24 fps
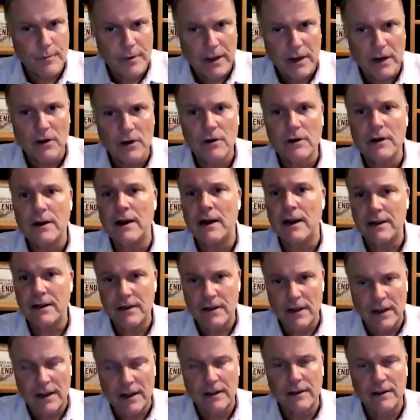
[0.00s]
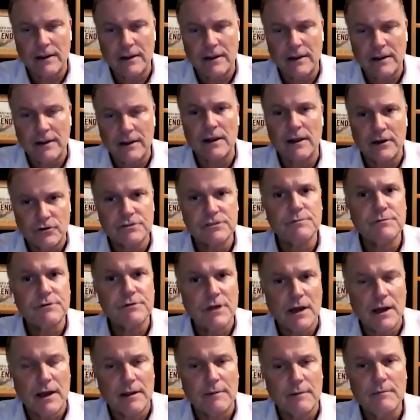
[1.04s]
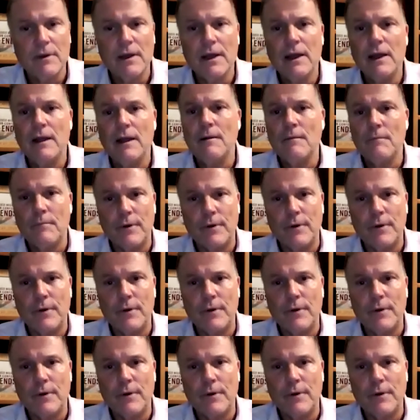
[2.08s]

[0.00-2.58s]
prepared and I took some time,